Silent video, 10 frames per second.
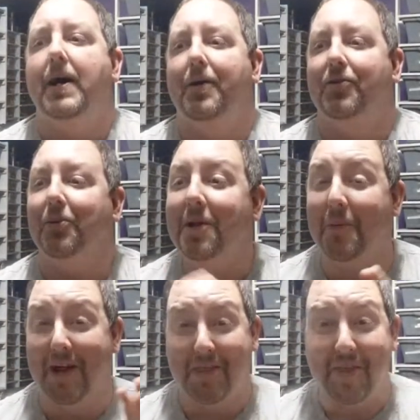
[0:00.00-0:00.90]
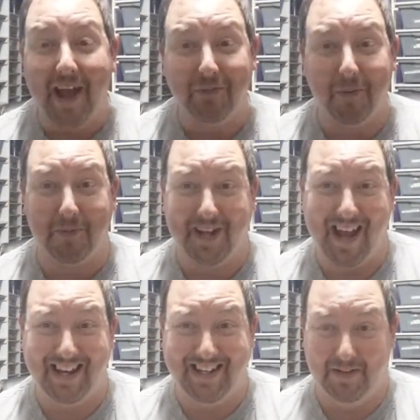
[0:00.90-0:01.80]
So anyway, that's what we're kind
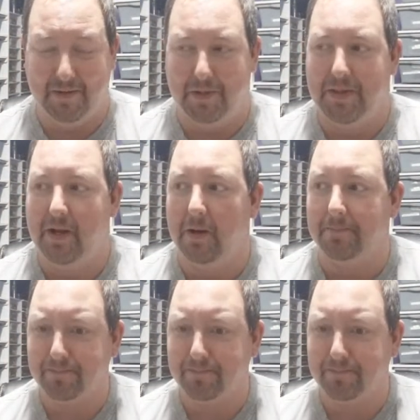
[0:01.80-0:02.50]
of dealing with here.